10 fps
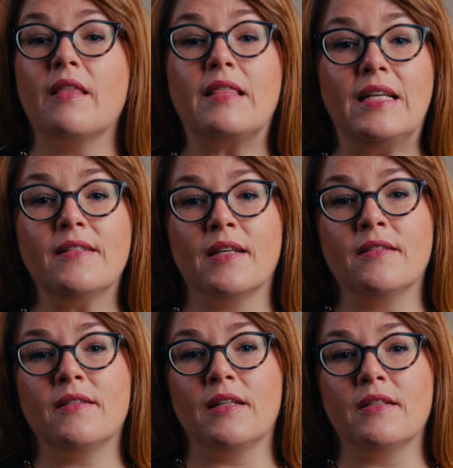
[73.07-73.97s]
these
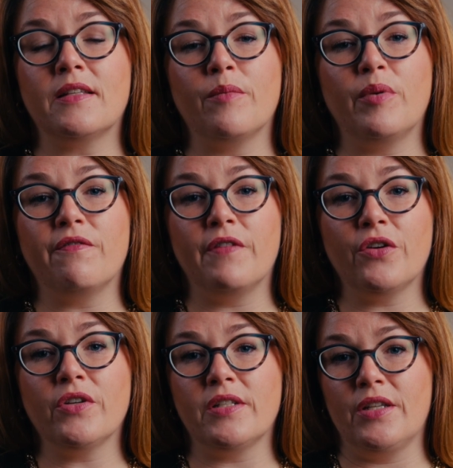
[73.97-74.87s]
incidents can be
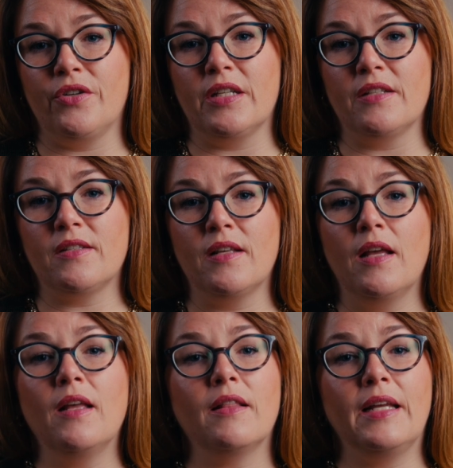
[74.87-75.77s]
very serious,
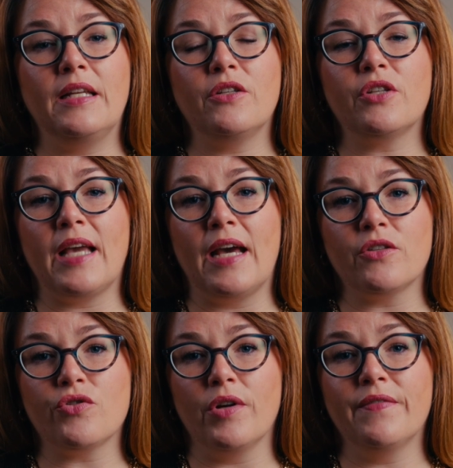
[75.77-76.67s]
leading to
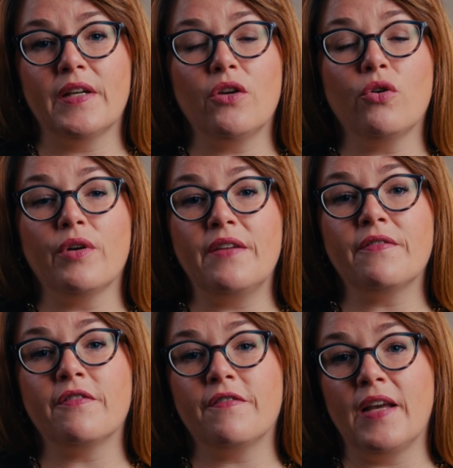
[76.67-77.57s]
catastrophic or
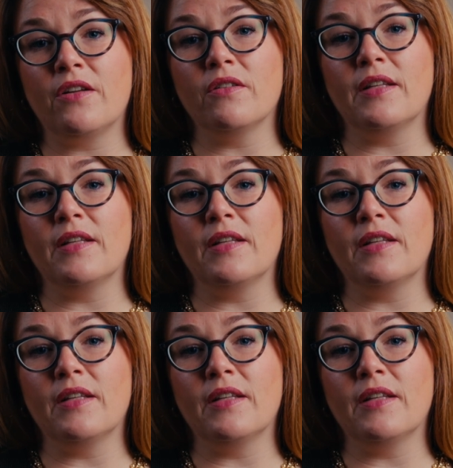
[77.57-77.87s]
even fatal